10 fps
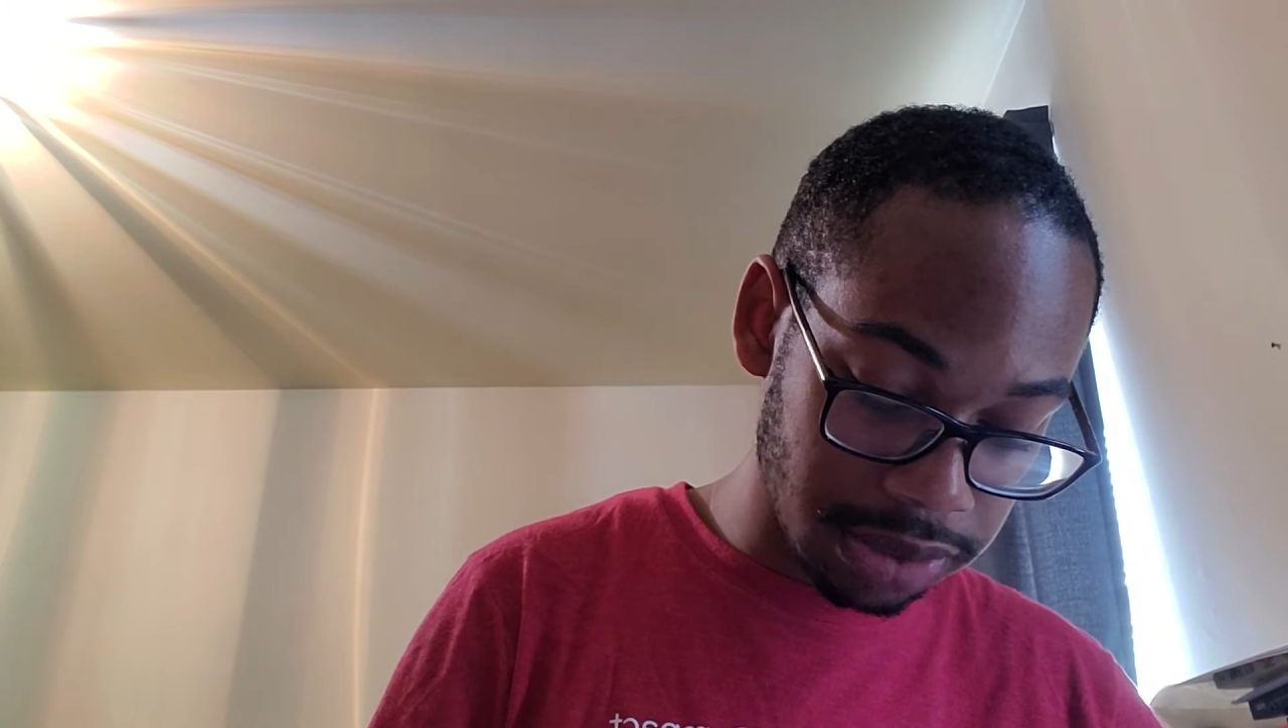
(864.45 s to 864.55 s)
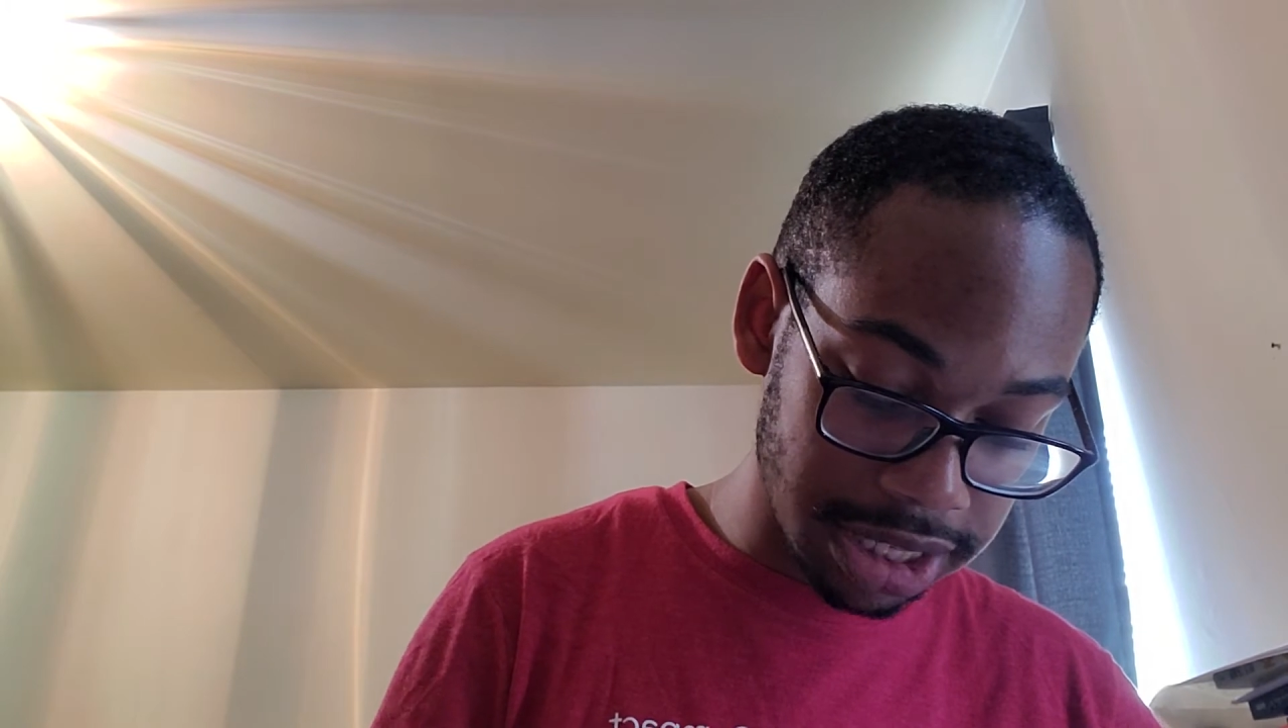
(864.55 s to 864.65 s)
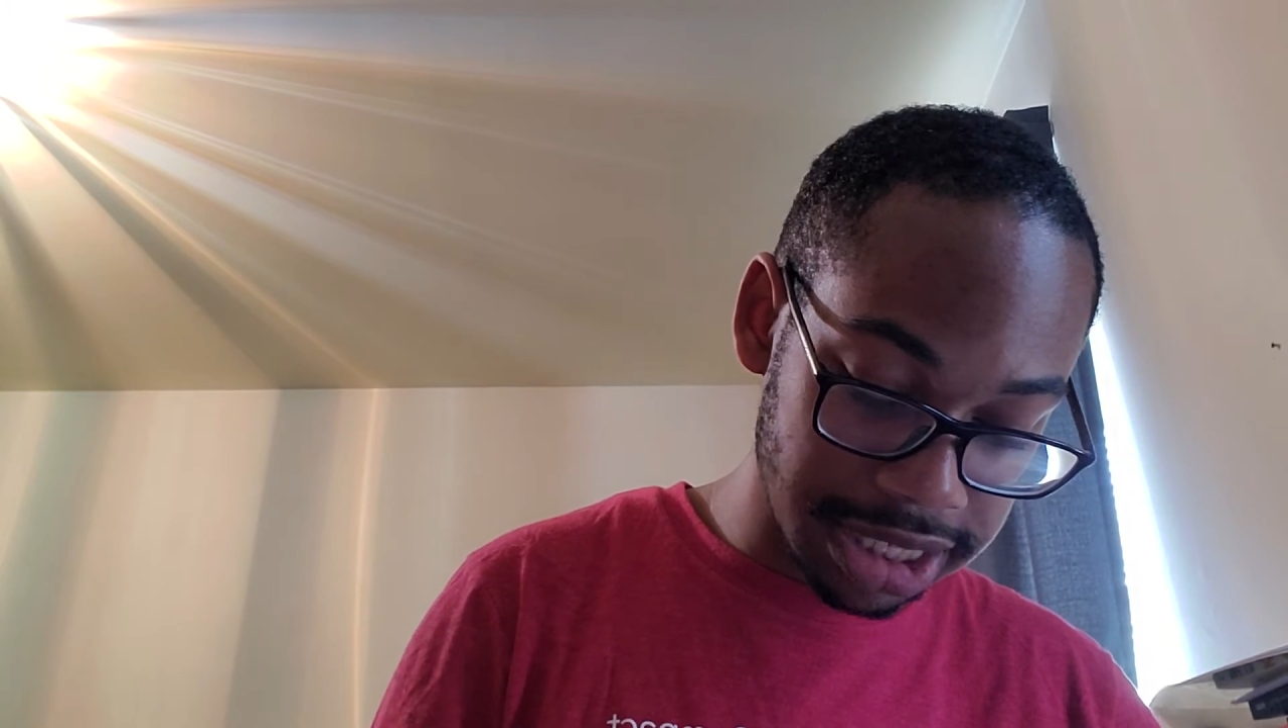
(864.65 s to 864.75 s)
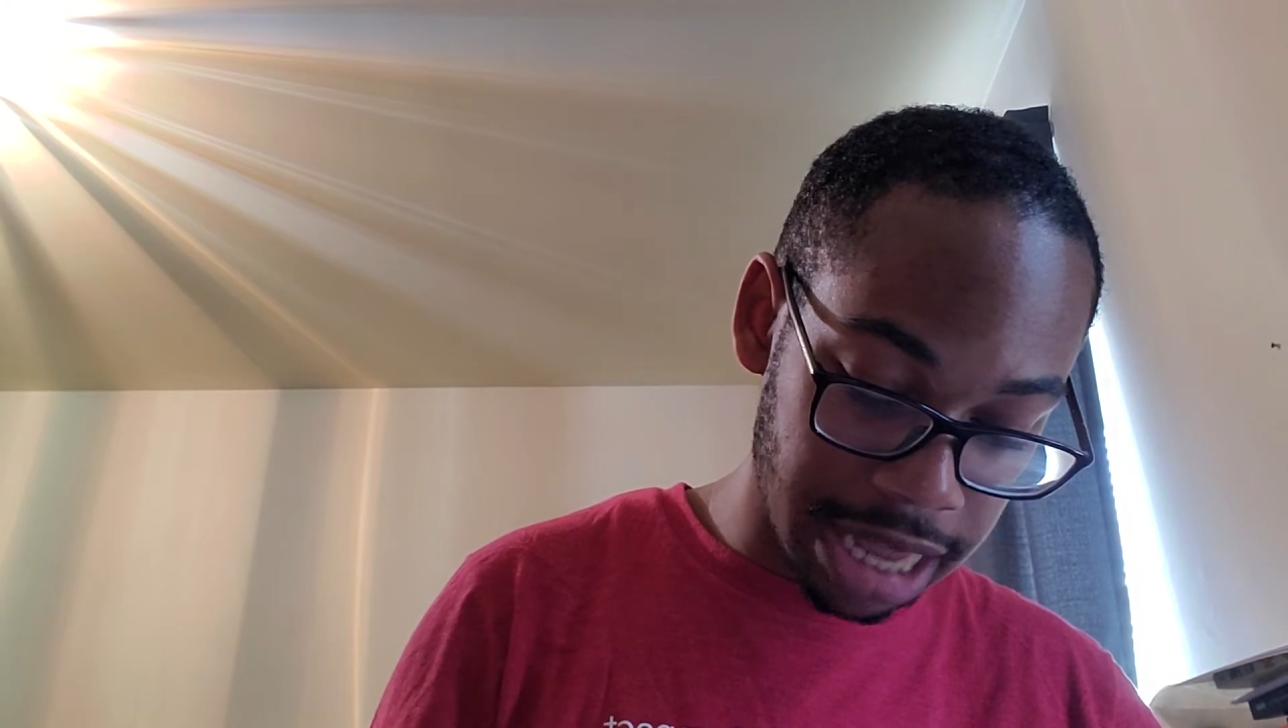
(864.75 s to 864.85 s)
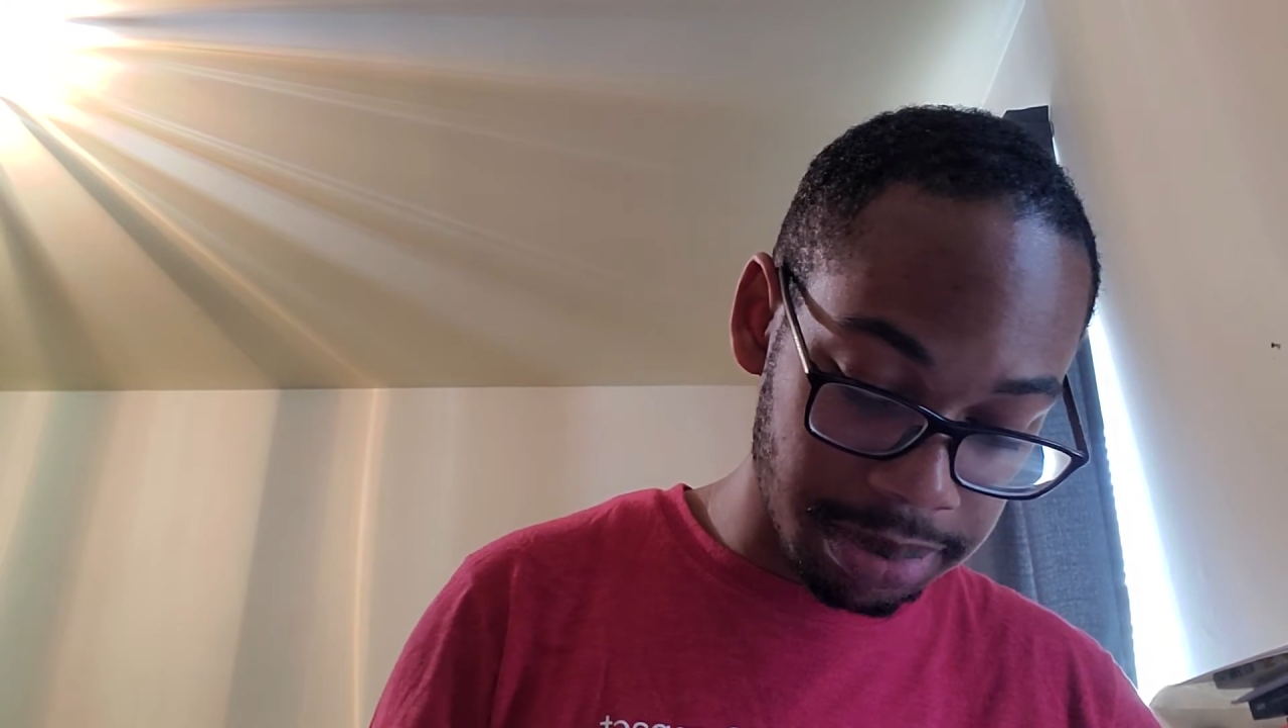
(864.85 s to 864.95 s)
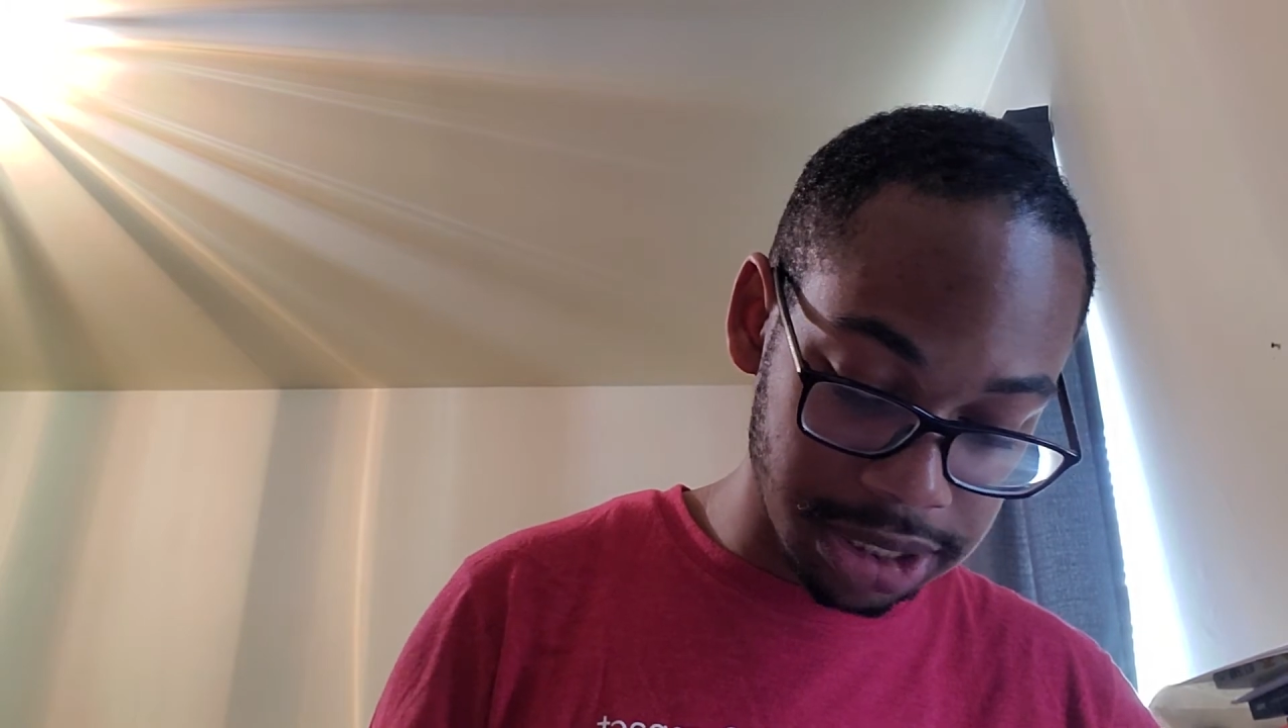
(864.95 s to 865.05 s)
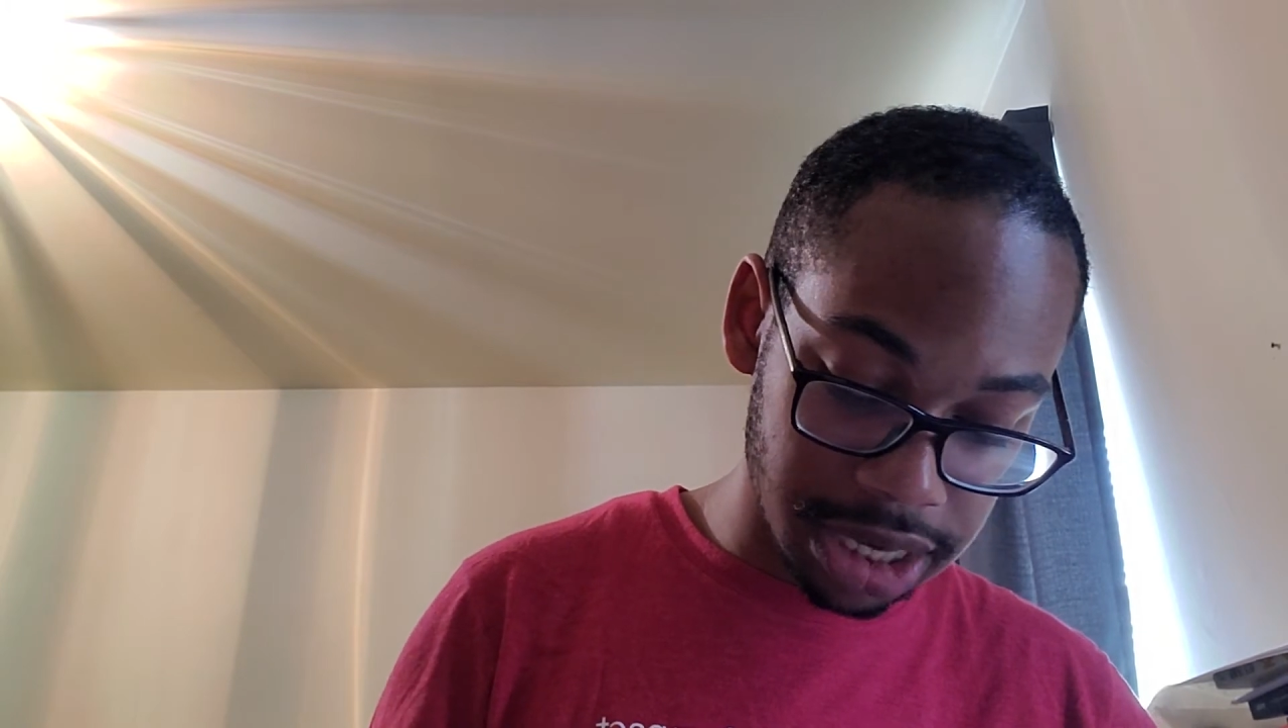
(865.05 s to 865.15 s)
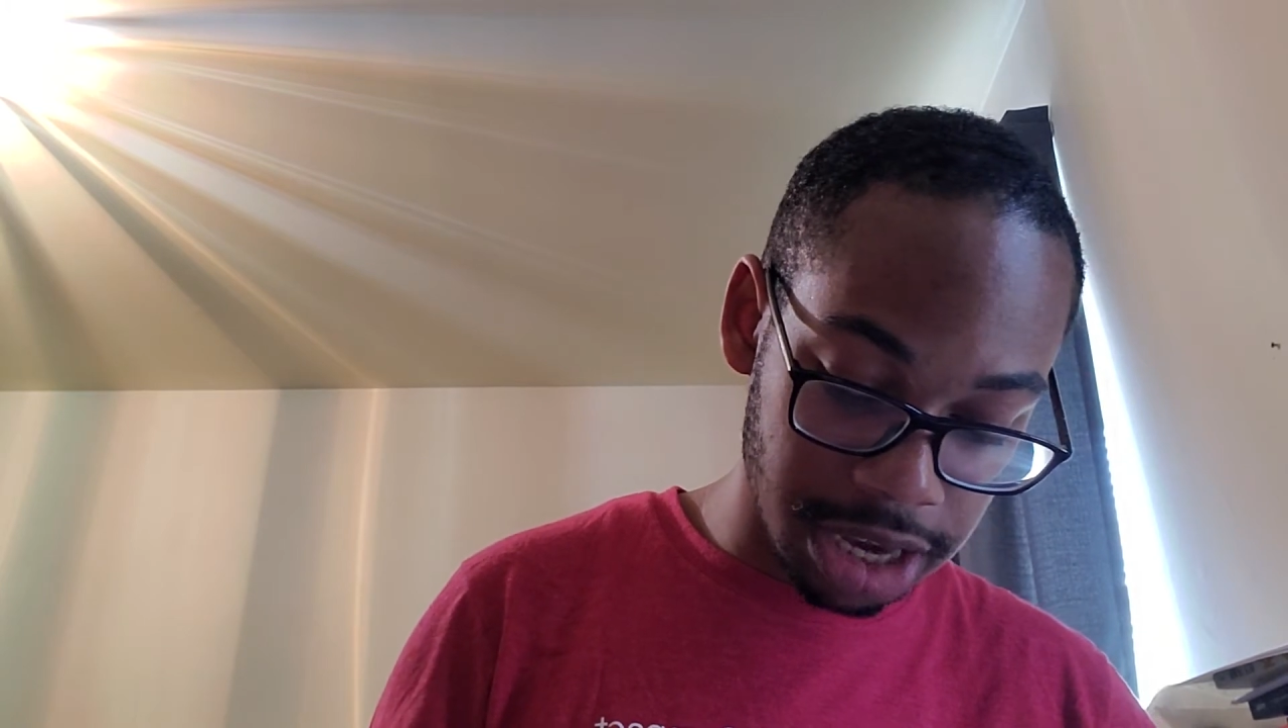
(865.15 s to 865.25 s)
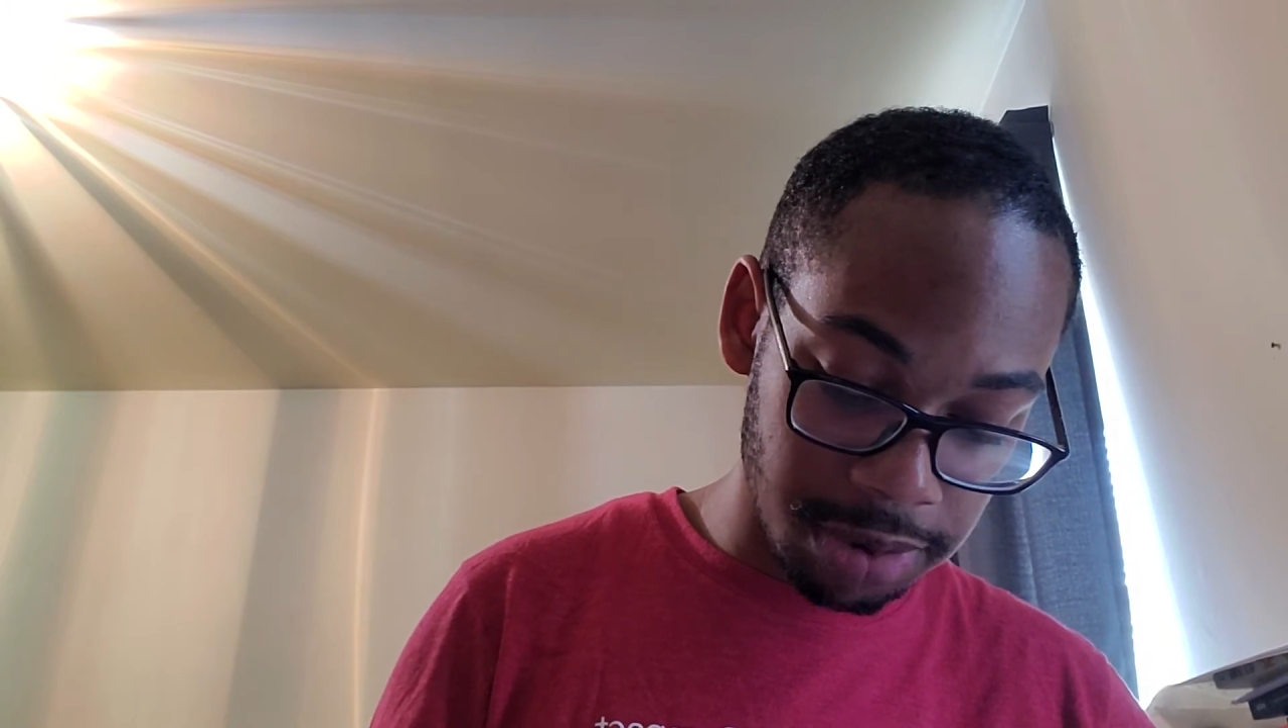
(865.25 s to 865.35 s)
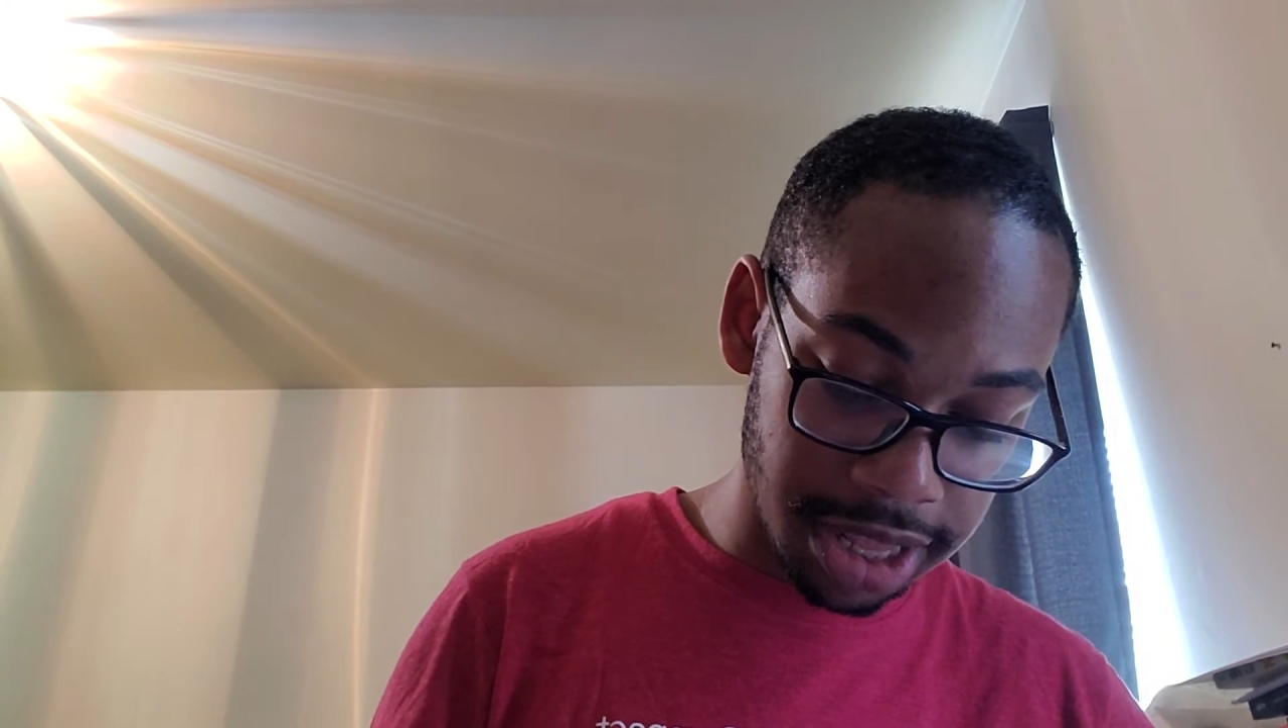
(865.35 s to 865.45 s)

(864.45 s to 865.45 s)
with established labor